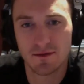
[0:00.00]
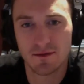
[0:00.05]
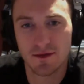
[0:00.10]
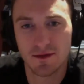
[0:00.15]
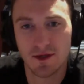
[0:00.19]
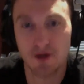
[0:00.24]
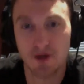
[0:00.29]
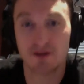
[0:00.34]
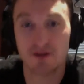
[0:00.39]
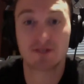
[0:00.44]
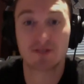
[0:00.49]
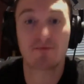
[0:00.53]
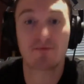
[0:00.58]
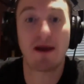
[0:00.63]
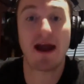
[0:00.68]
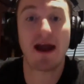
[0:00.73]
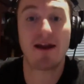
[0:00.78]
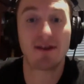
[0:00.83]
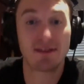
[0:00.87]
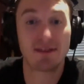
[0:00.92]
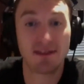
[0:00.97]
you're
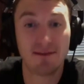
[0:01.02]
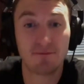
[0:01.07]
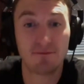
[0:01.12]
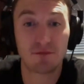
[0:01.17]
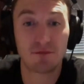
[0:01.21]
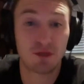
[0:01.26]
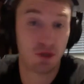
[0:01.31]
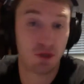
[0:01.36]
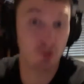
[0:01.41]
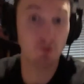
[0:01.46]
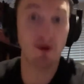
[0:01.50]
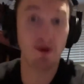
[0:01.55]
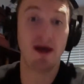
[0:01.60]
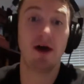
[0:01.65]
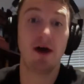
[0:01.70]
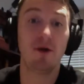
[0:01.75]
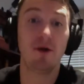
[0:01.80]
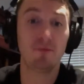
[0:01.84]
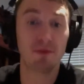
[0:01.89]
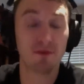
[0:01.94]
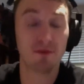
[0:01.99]
inspiring them to help? Uh,